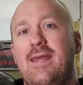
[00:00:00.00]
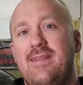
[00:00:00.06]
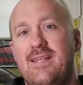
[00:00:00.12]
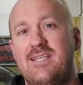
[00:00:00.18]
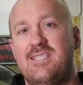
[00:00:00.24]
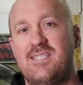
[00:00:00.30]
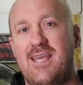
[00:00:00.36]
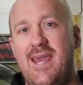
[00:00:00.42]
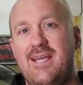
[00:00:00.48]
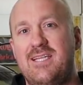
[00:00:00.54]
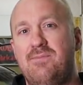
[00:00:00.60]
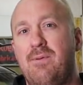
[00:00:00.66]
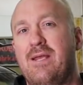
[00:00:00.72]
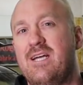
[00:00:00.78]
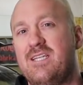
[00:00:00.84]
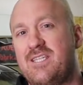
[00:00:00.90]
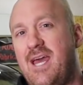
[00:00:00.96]
in this case,
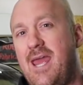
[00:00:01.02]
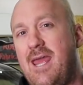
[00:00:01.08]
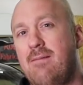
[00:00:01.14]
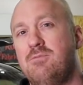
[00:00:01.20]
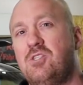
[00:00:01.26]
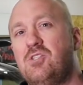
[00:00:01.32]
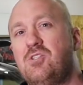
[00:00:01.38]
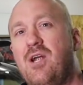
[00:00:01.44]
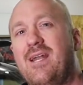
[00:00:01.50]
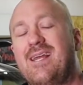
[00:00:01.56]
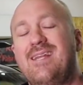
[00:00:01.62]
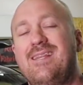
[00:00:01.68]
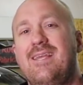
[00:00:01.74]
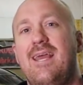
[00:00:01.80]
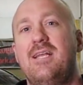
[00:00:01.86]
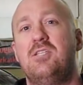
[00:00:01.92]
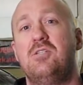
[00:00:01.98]
because I am just trying to
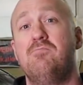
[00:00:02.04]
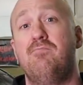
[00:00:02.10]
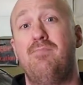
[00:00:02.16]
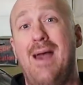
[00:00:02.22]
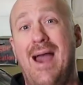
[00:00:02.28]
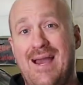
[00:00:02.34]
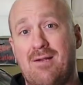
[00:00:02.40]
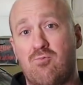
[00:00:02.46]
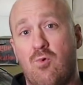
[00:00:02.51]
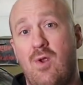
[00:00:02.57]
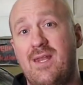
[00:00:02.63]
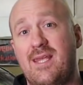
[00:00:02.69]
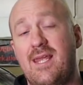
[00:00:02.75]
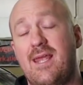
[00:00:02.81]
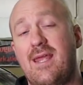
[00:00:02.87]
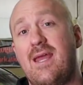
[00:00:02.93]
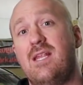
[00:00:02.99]
get the engine back
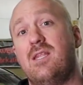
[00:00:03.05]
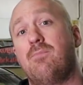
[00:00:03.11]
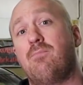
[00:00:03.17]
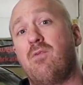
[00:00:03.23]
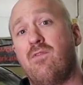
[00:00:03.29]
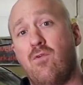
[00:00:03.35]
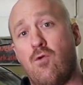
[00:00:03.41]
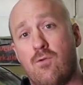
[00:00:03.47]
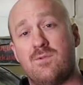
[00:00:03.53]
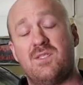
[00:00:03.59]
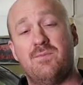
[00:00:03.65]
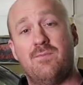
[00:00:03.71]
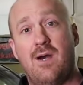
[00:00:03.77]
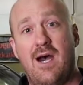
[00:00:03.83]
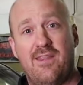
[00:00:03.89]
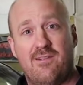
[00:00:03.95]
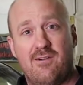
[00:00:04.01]
running again to perform
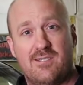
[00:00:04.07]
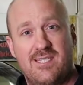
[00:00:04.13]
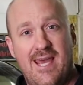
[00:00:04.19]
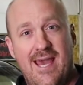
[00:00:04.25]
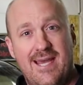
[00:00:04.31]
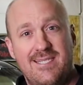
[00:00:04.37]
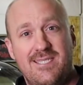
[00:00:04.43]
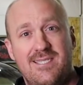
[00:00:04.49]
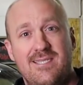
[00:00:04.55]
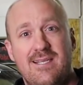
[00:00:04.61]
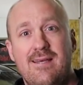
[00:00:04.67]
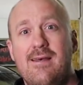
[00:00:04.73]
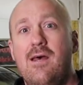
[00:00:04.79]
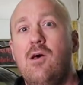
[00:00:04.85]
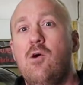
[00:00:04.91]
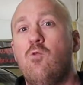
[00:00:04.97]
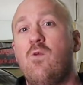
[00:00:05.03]
some other tests,
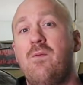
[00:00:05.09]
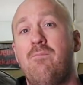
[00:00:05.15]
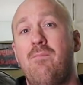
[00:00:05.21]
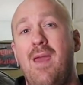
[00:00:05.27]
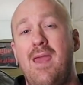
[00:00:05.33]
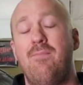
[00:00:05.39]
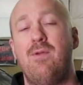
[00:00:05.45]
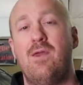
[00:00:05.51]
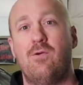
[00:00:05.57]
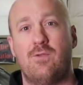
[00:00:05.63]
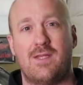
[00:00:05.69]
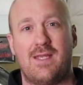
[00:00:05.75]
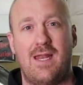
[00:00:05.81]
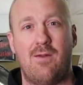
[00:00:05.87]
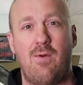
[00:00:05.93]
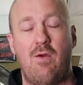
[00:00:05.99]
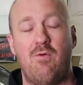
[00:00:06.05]
we may be able to
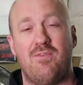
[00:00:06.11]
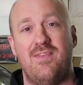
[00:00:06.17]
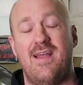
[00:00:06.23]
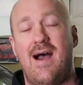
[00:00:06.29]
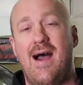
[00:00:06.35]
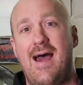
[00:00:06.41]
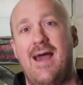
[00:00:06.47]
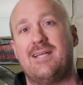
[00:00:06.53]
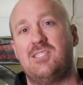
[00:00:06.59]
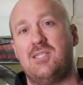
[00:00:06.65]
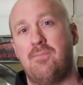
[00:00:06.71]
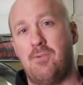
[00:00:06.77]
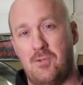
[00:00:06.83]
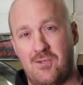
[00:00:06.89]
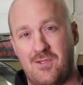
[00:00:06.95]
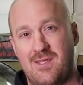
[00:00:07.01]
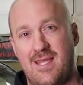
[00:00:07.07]
get away with not actually
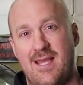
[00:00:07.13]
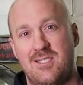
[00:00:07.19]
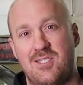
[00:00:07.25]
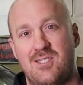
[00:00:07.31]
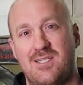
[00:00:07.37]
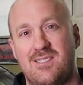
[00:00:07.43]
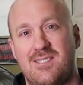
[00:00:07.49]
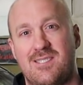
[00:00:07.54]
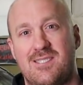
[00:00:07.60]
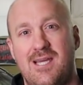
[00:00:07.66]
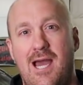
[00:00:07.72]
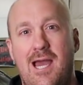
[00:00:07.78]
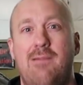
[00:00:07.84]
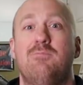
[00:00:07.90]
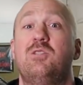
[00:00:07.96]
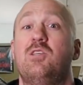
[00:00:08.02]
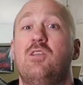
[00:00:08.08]
pulling the engine at this
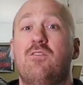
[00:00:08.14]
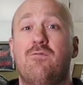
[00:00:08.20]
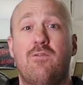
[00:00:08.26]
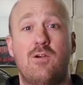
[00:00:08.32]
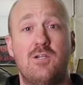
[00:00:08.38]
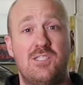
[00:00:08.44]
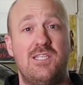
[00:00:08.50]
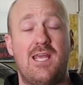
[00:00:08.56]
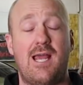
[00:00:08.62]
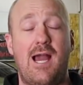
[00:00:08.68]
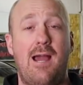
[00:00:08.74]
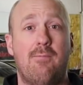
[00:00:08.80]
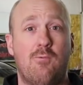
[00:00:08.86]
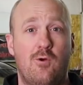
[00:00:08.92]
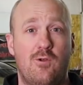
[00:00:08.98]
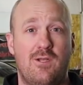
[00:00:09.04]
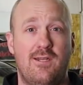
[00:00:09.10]
time. So the first thing
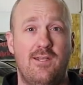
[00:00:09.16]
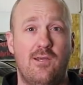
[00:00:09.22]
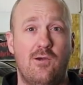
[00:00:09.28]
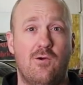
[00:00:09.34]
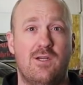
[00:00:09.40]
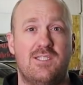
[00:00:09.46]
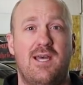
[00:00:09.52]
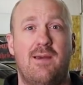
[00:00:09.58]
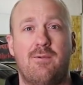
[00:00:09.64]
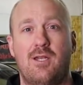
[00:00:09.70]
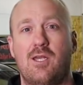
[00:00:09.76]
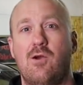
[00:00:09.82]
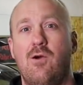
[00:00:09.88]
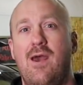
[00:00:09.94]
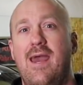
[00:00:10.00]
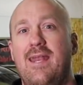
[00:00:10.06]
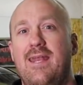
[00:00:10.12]
I'm going to do is I'm gonna
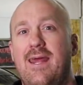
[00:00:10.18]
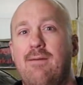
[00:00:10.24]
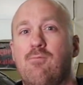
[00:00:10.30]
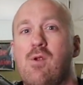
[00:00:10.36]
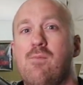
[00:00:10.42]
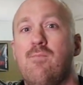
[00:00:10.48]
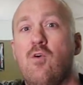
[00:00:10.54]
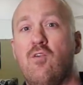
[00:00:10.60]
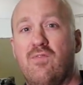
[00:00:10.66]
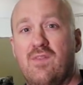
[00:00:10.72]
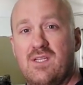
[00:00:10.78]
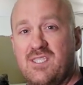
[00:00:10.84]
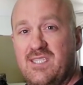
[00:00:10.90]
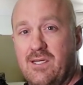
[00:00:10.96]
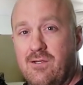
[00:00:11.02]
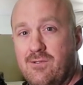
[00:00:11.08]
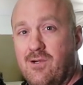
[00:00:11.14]
go ahead and remove the
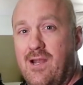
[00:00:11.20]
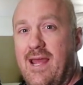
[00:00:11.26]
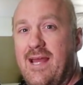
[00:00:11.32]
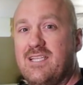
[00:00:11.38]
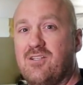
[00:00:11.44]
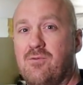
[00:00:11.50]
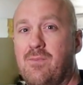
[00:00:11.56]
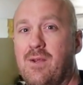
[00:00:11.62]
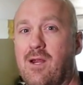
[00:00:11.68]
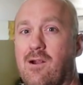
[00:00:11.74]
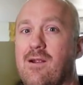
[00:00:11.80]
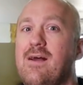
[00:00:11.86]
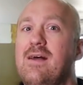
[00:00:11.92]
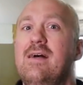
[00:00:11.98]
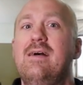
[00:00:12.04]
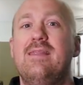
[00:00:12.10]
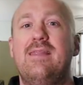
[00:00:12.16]
cylinder heads from here.
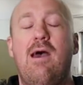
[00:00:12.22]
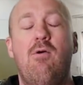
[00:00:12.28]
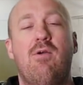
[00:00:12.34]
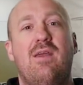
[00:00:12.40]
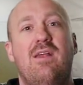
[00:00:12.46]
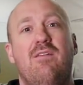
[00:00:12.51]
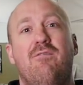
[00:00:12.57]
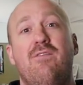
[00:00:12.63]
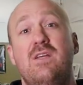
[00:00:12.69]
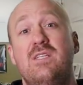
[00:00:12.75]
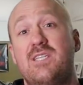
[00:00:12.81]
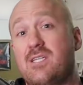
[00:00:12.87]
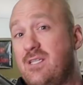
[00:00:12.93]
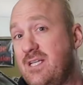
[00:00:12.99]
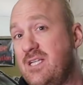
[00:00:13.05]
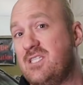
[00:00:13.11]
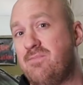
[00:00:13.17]
That way we can
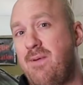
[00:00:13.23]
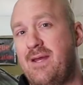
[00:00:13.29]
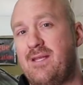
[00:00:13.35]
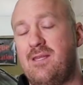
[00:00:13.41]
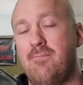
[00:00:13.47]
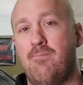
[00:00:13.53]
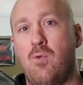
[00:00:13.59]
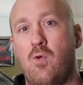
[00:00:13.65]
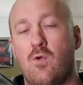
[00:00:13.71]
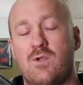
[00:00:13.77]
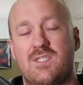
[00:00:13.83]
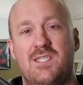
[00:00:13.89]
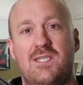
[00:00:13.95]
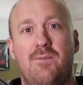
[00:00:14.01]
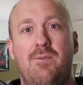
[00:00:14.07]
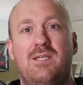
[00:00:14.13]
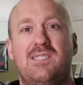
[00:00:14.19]
physically inspect the bores
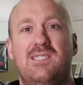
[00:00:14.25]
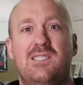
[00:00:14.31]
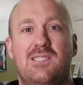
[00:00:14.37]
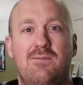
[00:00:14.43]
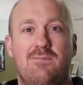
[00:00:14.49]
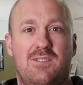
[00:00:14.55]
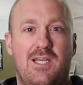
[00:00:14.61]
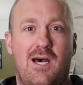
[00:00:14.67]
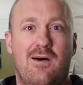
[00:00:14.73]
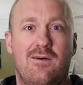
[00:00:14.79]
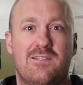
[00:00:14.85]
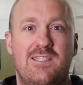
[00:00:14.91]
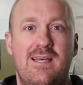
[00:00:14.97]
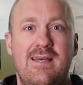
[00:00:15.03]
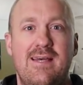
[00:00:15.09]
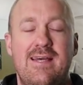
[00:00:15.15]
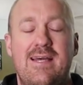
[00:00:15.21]
and the pistons
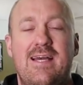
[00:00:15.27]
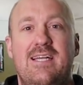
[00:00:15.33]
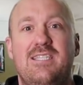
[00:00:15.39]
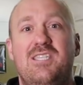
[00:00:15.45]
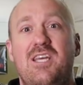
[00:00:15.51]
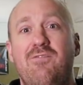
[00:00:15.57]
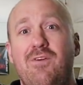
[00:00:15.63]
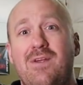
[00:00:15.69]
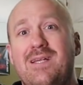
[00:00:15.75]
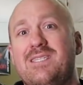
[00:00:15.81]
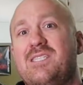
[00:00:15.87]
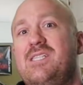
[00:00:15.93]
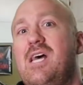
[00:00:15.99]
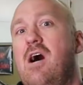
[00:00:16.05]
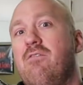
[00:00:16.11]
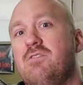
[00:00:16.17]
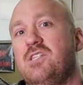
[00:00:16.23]
themselves and see if we can
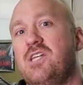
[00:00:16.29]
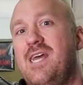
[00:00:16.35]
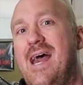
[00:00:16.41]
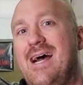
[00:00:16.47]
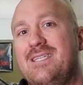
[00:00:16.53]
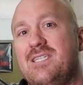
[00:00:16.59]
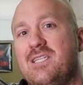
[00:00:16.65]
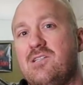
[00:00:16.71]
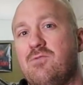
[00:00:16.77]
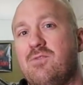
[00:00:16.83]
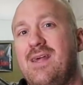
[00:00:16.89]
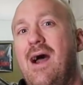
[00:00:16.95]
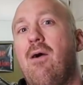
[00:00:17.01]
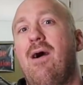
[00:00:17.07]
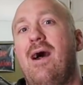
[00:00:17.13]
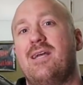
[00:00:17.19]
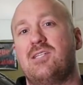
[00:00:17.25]
salvage it as is
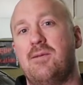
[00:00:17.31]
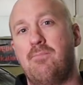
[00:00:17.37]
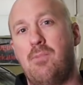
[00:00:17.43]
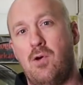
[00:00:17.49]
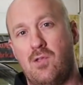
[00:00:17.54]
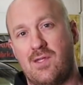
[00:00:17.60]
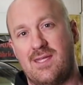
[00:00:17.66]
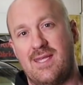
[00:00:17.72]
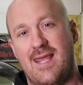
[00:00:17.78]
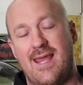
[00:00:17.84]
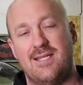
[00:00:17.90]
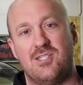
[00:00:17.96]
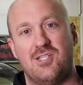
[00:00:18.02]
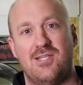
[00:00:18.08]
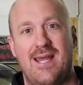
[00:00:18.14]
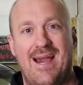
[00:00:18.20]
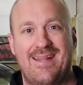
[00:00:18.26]
without actually pulling the
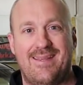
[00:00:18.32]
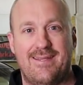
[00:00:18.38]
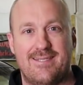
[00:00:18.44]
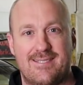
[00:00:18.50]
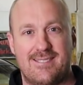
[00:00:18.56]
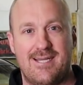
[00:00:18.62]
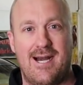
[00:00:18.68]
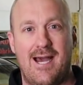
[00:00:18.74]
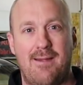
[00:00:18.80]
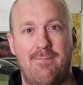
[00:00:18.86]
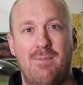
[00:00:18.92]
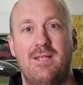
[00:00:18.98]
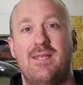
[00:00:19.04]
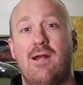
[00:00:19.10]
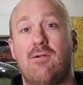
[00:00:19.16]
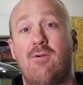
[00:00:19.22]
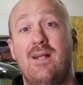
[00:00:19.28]
engine at this time.
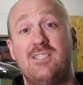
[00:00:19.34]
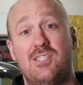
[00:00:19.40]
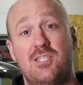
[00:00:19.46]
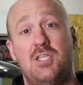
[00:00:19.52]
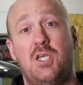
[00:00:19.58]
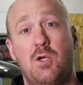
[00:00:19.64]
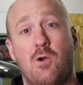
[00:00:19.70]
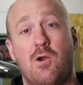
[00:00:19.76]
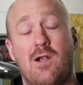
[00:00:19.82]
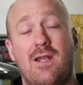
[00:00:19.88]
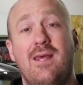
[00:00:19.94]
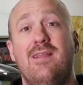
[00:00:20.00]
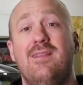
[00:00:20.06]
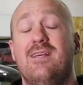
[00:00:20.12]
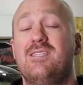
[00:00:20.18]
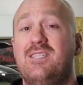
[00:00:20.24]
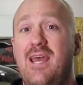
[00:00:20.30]
Now rest assured,
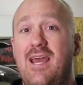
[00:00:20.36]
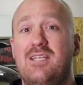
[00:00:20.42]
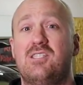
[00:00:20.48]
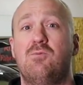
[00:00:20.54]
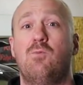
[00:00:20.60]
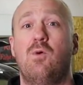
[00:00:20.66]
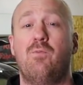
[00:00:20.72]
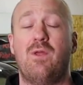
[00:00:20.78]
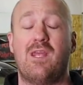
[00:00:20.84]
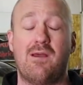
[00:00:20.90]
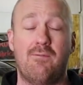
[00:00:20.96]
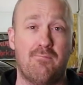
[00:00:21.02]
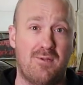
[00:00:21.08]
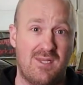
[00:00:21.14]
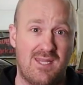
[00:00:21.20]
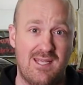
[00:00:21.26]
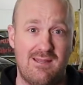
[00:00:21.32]
this engine will be
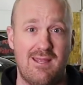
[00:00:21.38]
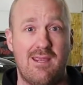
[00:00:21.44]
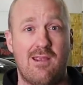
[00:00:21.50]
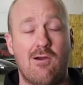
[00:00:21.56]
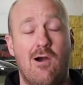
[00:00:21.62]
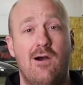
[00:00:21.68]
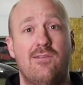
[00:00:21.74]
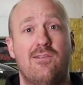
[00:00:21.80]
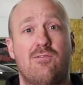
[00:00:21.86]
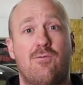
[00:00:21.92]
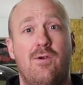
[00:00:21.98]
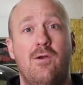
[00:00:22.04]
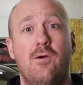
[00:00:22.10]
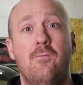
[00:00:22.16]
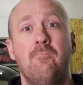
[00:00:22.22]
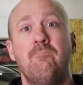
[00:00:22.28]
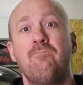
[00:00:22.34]
completely gone
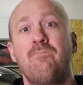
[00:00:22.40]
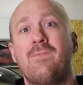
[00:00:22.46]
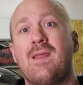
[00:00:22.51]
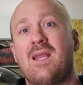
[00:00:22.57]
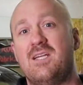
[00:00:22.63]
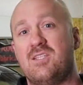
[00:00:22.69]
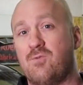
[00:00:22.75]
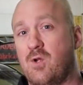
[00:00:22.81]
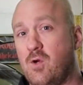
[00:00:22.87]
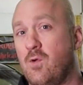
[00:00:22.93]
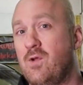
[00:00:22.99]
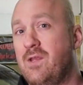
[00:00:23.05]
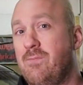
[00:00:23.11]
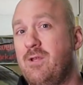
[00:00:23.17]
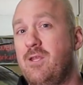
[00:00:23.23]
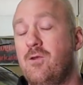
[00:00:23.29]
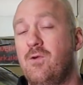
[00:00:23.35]
through because we're going
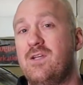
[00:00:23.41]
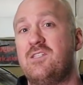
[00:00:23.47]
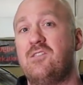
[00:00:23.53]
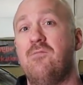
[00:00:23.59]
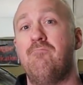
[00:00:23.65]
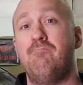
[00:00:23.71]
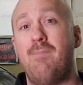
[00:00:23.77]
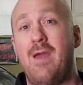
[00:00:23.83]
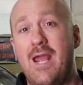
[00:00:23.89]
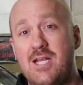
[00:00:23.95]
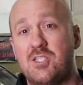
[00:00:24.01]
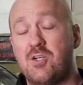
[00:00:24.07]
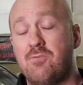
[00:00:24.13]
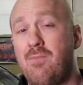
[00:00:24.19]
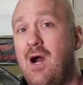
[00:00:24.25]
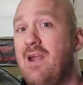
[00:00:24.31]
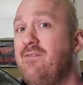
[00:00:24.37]
to be doing some
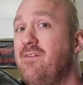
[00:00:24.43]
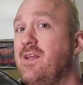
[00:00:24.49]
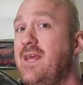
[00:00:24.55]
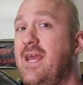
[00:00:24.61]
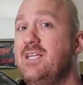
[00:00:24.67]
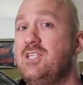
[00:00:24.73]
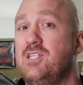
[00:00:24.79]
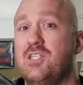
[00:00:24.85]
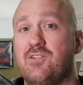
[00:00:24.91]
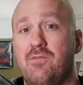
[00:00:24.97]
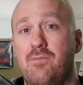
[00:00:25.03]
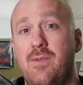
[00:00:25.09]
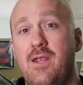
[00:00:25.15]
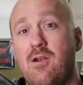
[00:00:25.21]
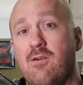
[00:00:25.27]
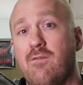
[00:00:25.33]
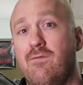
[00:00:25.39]
major modifications
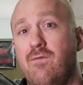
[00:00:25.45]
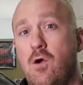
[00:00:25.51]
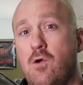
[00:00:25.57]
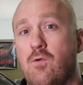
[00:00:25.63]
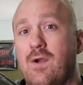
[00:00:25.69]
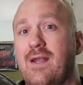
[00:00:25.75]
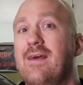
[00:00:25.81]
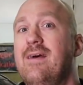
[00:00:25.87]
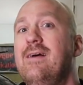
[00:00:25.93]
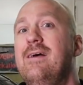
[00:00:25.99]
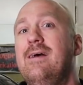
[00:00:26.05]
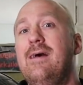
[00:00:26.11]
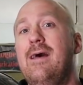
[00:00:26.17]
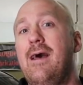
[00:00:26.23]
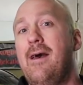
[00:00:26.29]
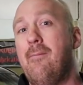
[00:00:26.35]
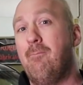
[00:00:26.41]
from here forward.
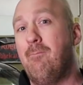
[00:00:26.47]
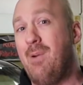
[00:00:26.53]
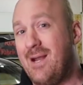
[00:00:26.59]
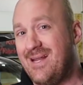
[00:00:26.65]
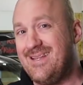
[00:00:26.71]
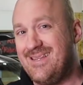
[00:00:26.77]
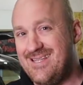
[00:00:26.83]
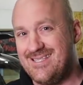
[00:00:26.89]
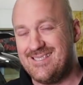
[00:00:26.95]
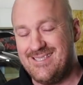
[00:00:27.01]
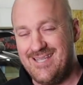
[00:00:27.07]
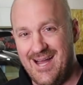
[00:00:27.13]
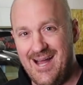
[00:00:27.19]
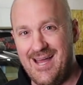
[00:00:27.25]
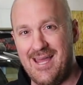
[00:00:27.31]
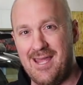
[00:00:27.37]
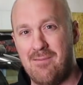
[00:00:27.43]
But at this
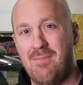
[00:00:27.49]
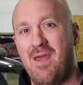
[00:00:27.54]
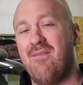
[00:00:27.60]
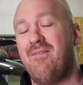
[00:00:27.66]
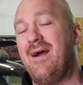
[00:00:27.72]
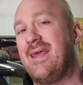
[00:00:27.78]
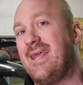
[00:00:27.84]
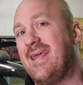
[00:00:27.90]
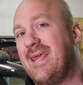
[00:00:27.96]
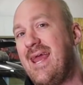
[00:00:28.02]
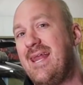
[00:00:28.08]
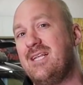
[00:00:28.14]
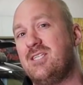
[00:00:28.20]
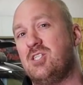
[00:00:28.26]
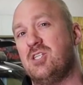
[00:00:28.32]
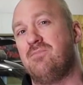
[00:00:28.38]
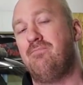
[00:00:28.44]
time, if I can get
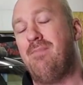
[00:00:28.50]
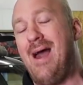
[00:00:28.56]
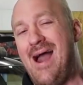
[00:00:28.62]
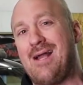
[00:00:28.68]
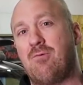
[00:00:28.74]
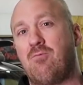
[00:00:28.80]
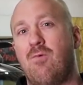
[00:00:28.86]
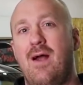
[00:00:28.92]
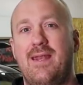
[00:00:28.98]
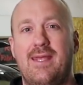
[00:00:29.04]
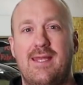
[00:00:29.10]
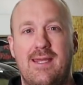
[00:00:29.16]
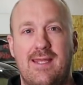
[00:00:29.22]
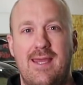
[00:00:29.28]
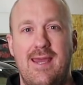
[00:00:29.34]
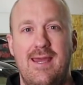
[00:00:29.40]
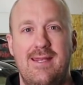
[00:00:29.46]
it just back running
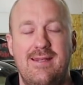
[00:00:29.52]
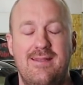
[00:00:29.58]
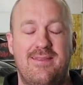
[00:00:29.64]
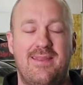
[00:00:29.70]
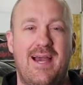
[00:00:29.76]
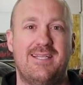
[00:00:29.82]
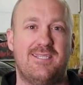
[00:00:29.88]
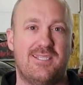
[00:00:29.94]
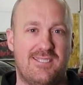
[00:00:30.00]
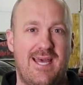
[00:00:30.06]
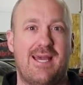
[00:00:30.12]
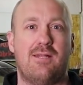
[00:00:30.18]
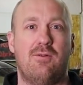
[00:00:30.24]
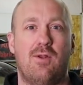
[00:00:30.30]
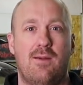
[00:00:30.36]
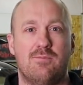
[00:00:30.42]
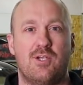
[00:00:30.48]
again, that's
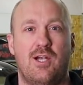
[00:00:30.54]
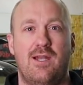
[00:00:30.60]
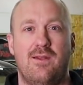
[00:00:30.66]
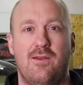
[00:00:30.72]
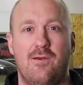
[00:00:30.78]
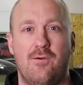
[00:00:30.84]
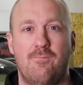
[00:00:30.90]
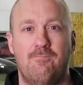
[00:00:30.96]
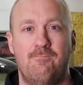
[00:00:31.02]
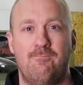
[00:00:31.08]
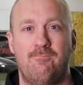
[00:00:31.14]
exactly what I'm trying to do.